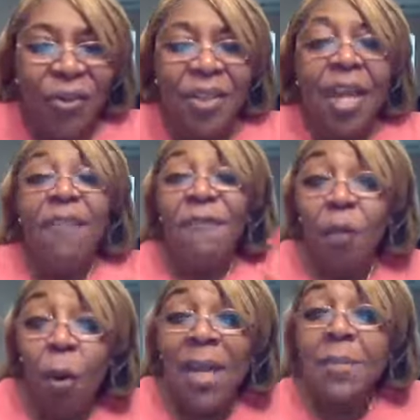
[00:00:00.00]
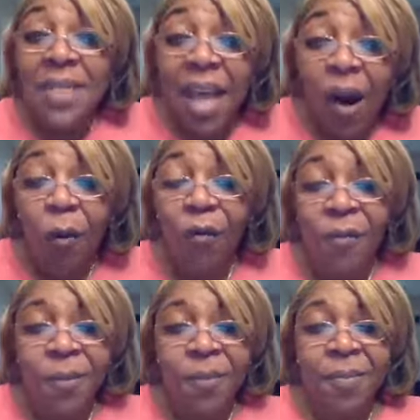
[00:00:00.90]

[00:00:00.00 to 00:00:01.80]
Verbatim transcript: earth for himself.